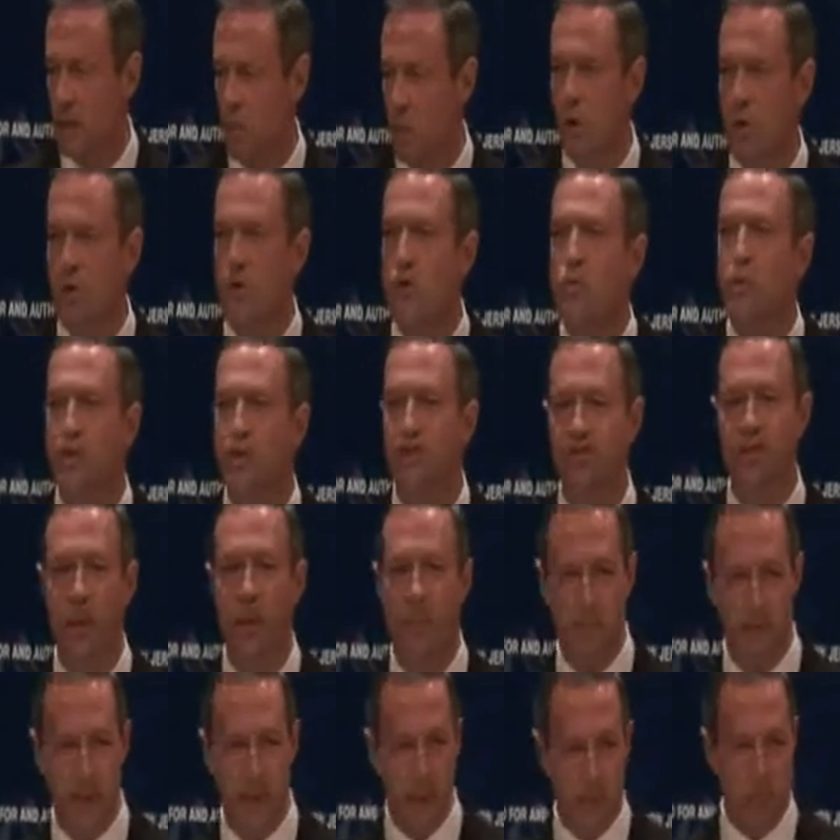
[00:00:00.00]
We're doing
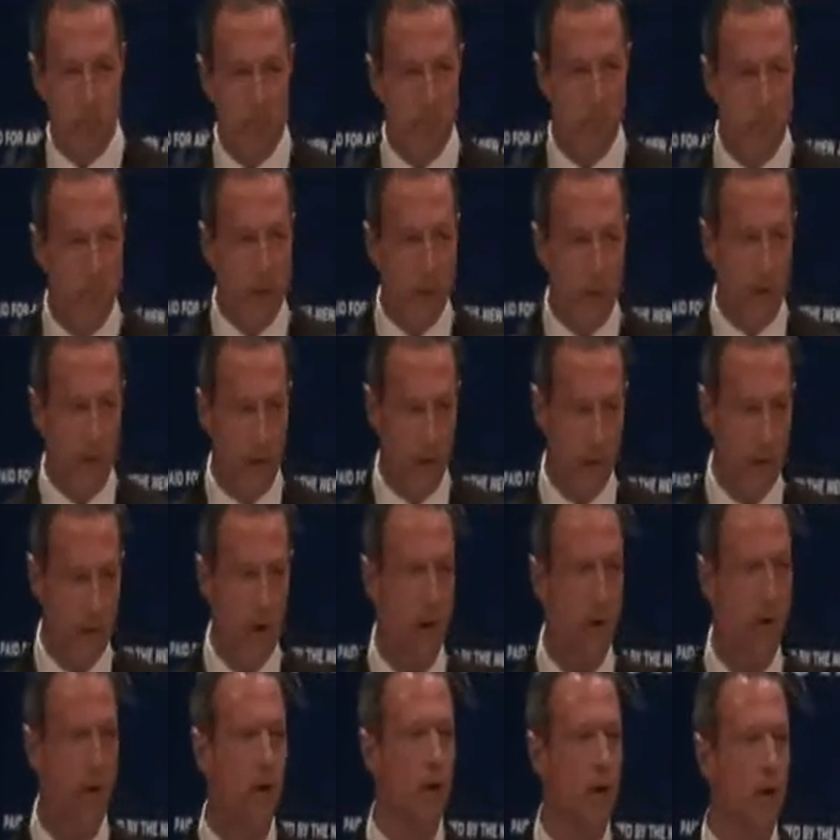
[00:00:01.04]
something bigger
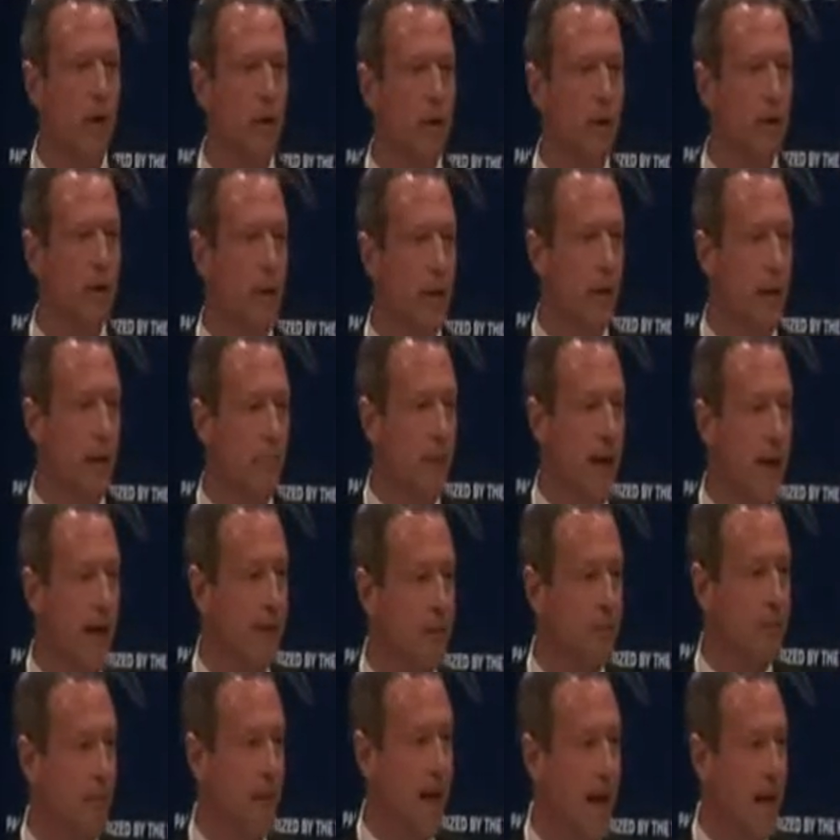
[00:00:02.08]
here than a
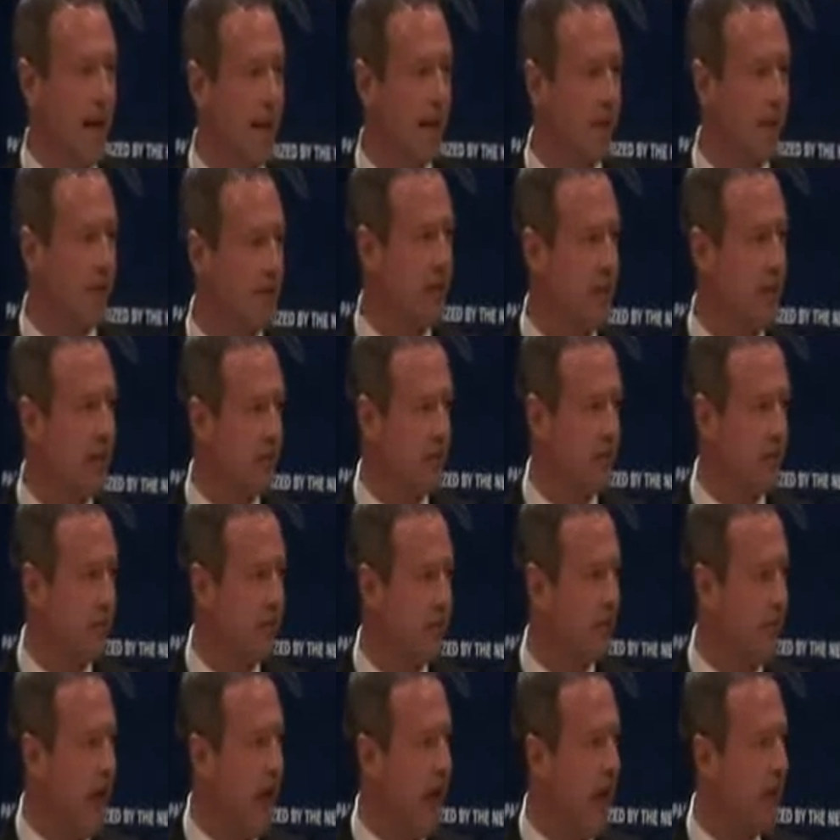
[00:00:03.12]
mathematics
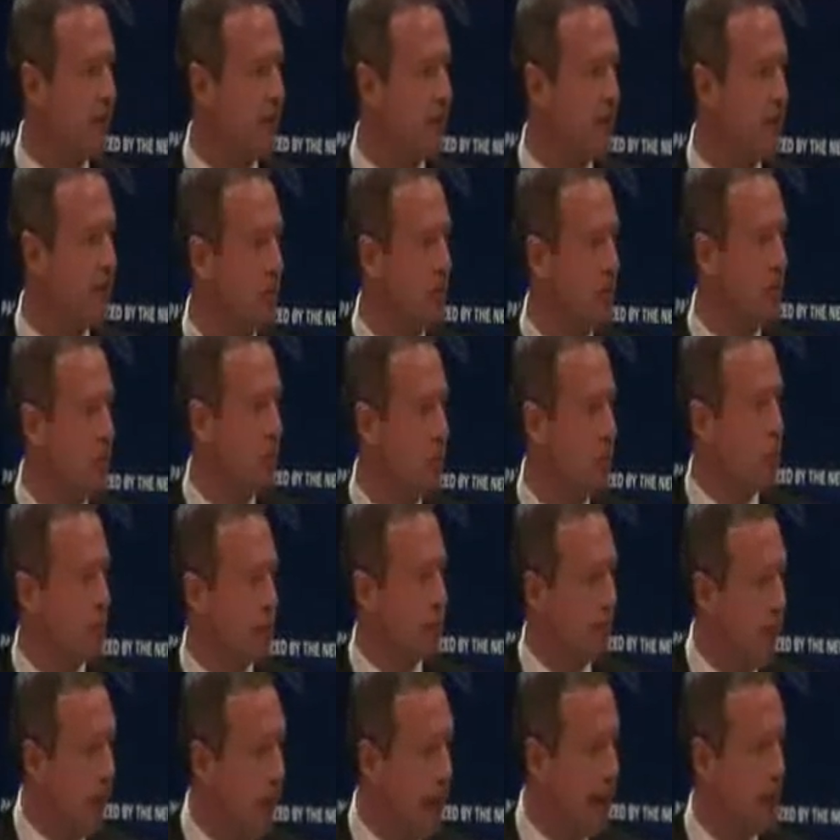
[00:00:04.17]
exercise. We're
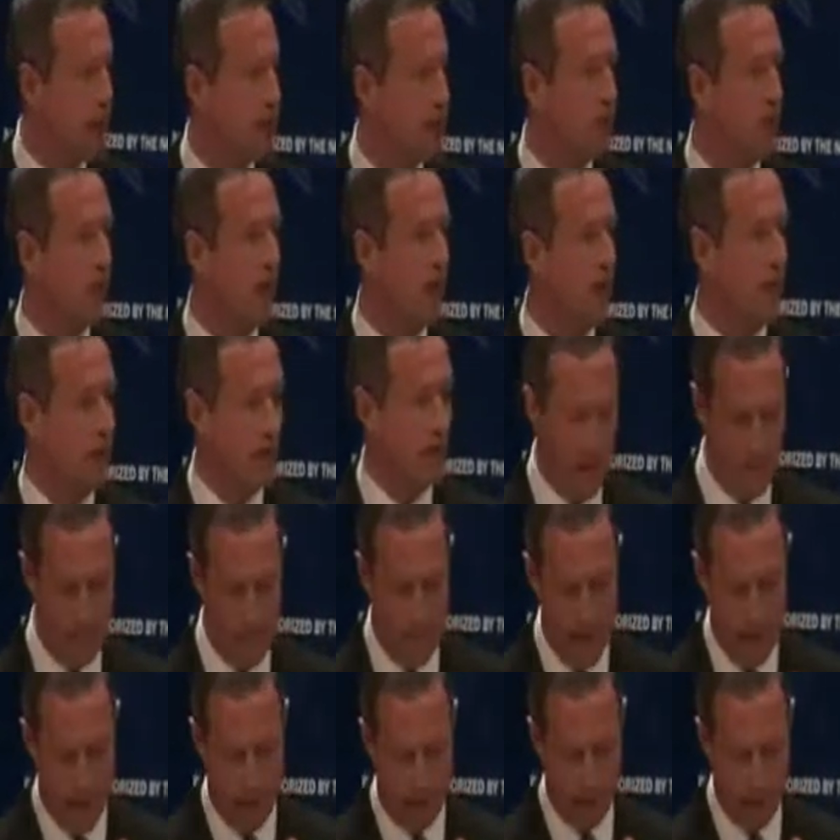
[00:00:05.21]
trying to create a
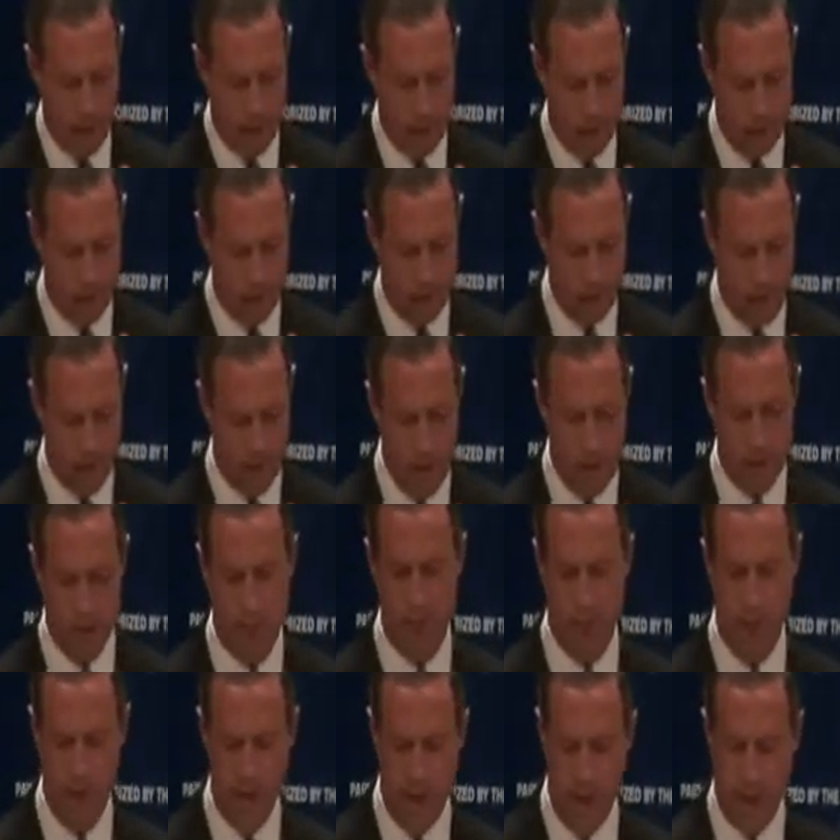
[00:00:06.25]
better future
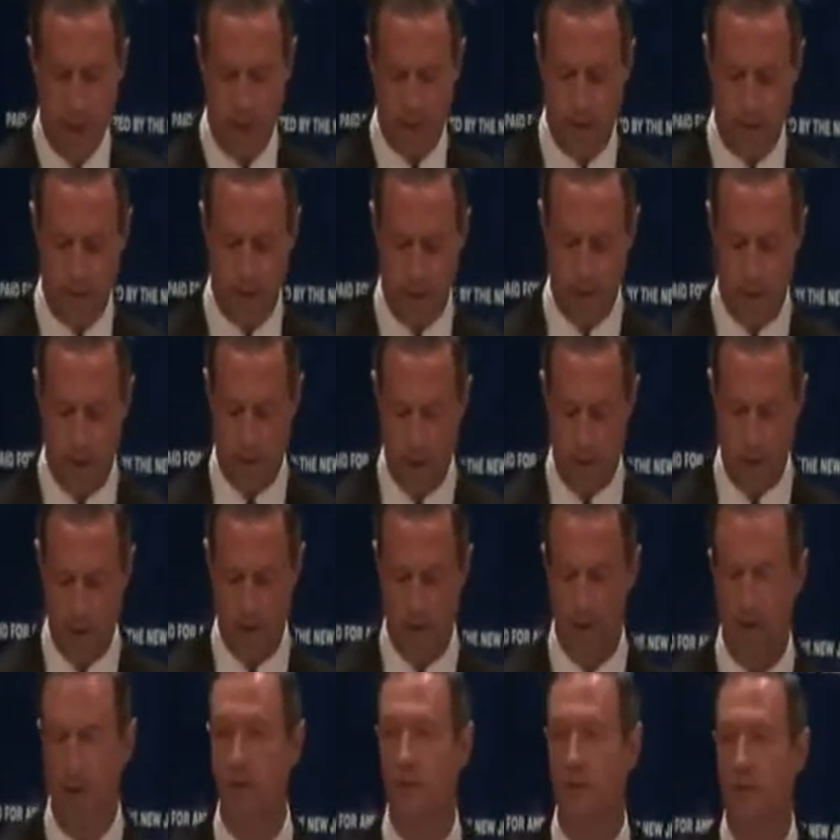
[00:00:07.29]
for the next
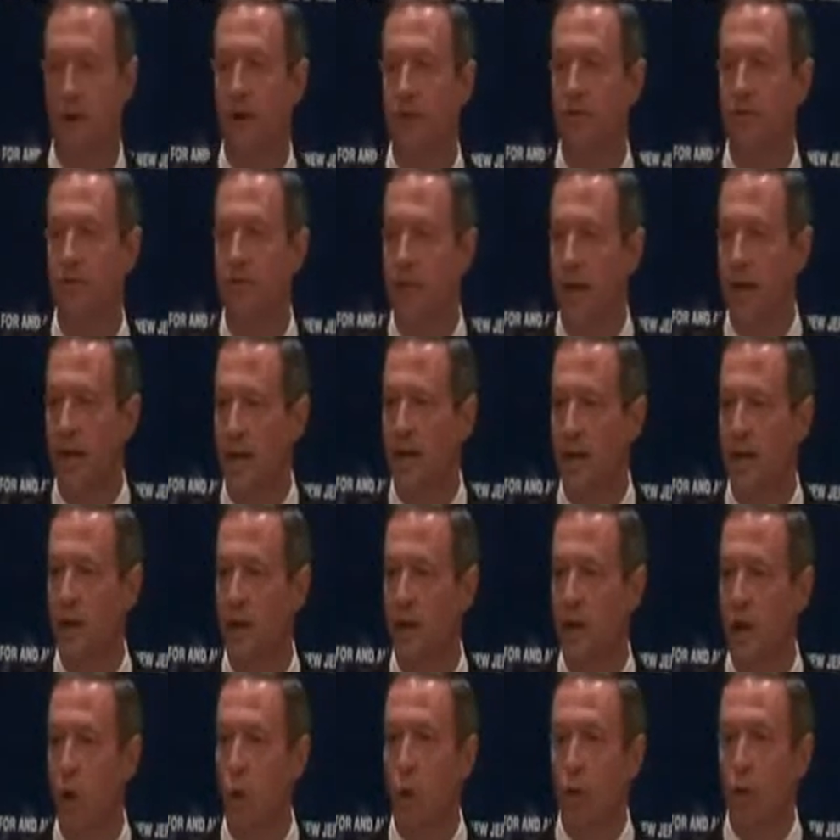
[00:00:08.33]
generation of our state.
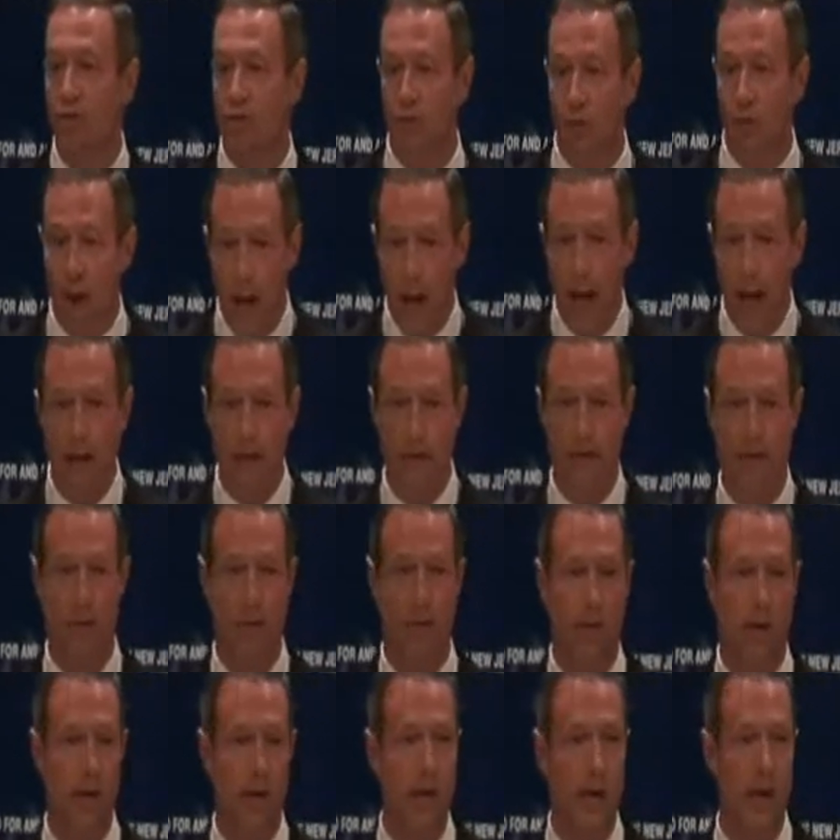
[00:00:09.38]
We're trying to
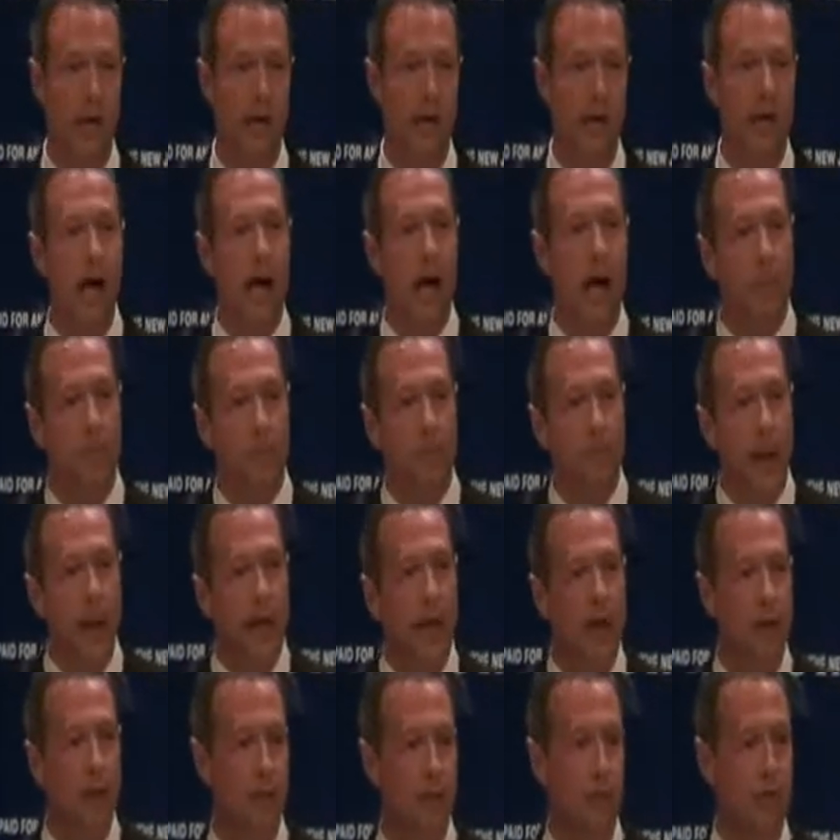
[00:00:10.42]
create a
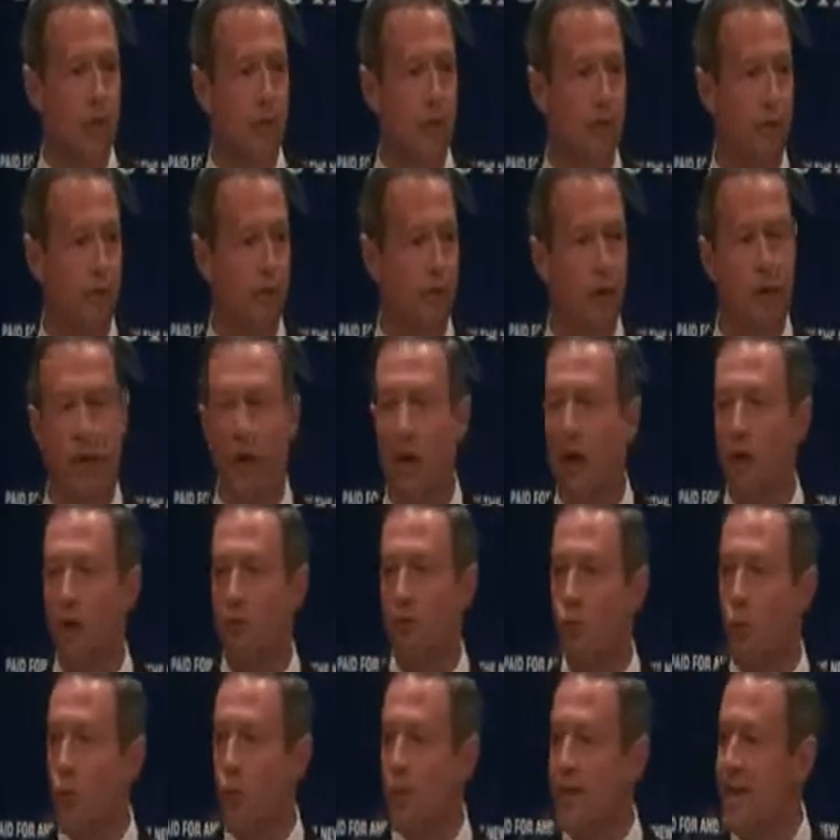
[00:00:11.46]
better future
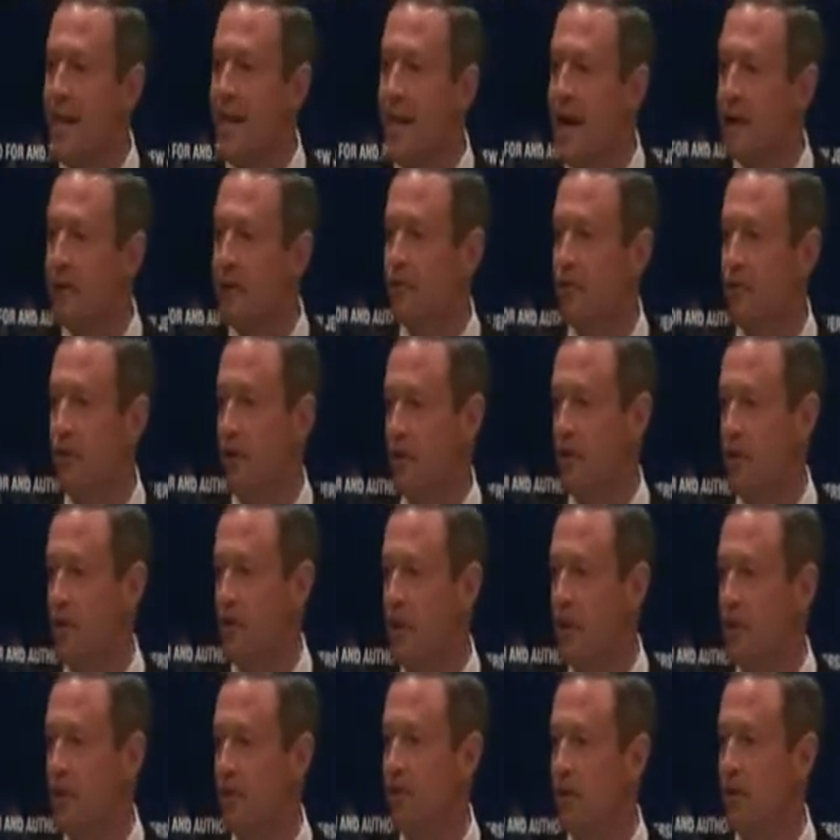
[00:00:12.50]
for the next
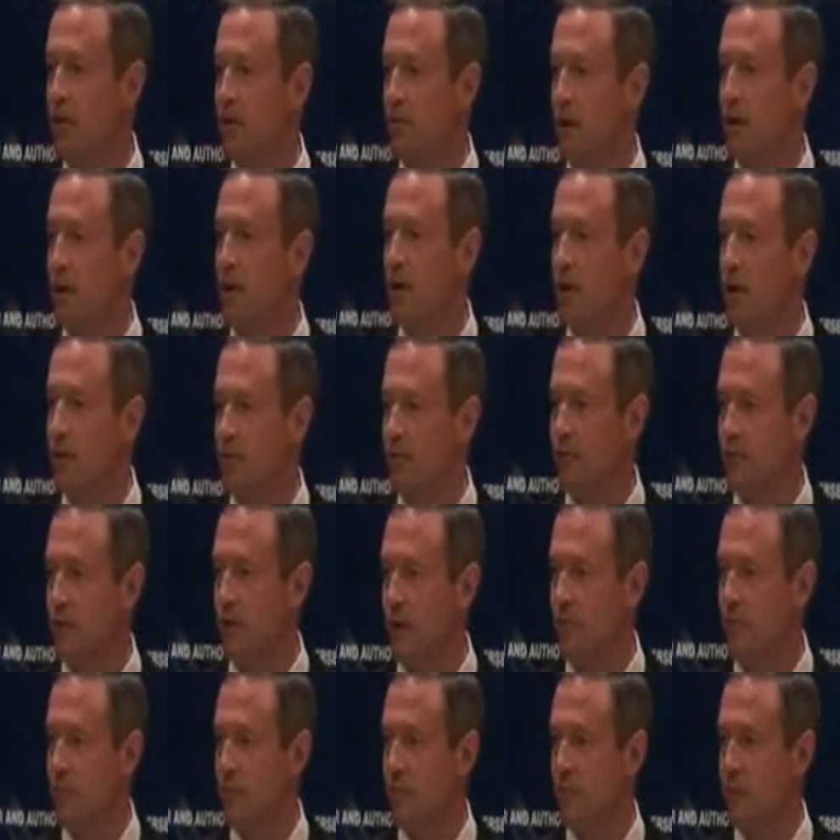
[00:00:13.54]
generation of our
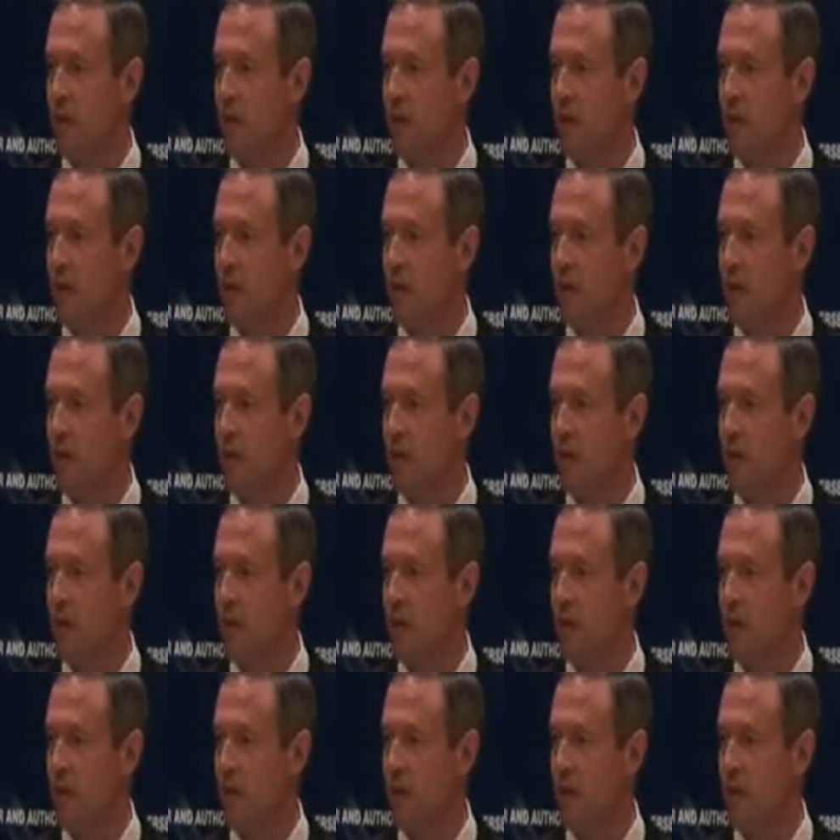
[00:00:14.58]
country.